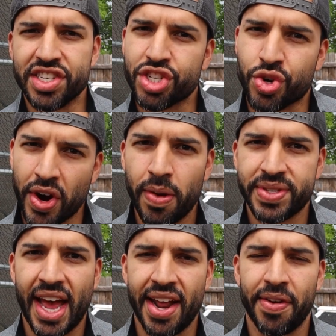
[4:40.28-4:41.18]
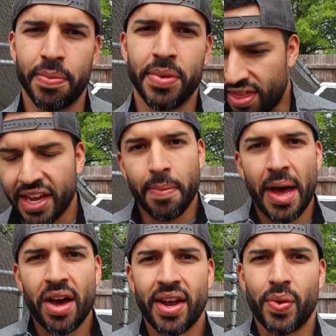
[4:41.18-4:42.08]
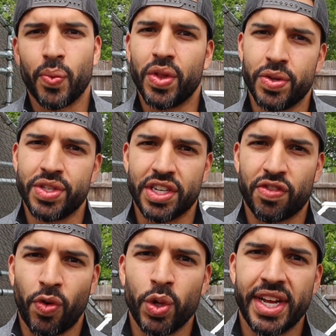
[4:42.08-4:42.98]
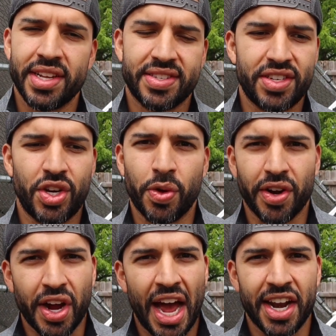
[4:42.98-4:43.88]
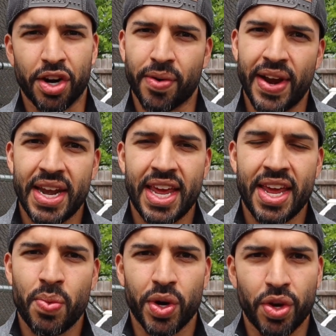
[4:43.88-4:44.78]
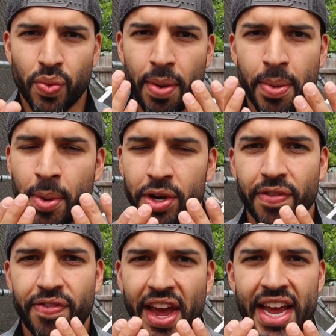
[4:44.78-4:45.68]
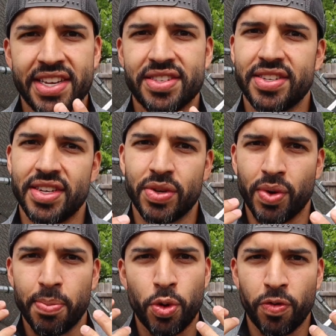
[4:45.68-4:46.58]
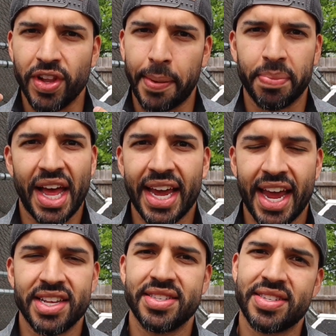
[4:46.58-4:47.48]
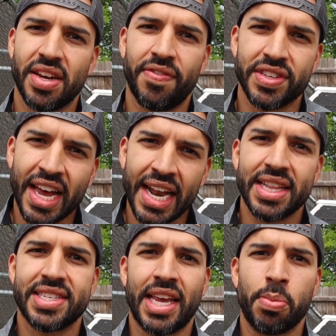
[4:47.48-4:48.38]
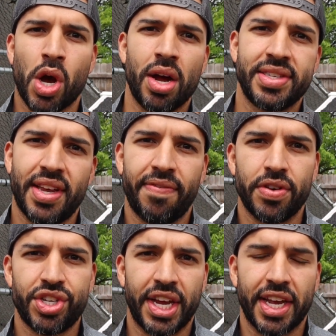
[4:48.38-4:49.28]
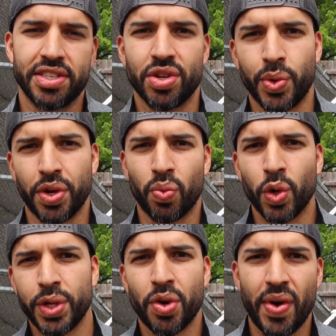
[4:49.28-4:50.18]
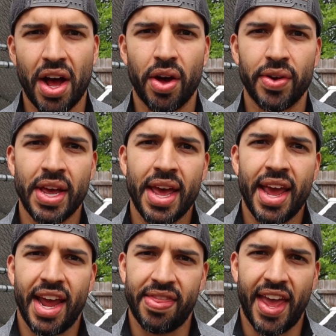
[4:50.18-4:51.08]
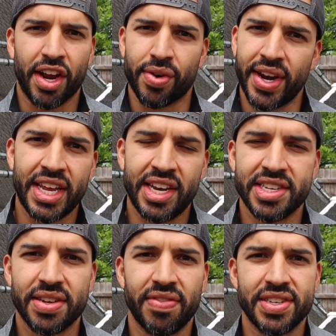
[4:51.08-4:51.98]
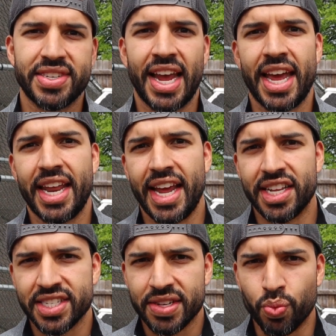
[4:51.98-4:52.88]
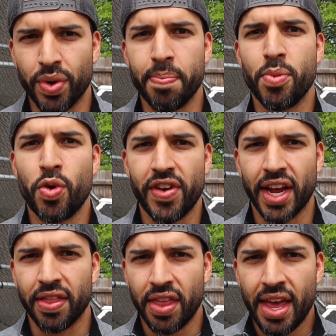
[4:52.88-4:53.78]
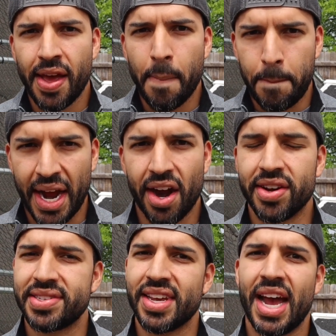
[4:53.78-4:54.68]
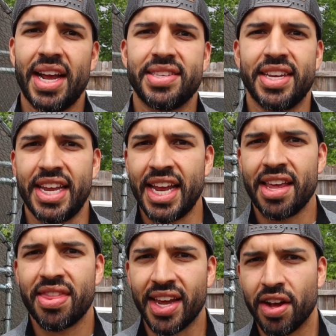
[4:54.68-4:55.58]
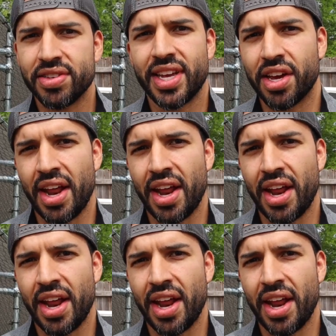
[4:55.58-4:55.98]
of scrubs at them. Think about it, those exfoliates, you know, they're kind of gritty when you rub them on your face to remove like blackheads and stuff. It's kind of the same concept for chickens. So when they're rolling around in that grittiness of the sand, it's removing parasites and anything else they could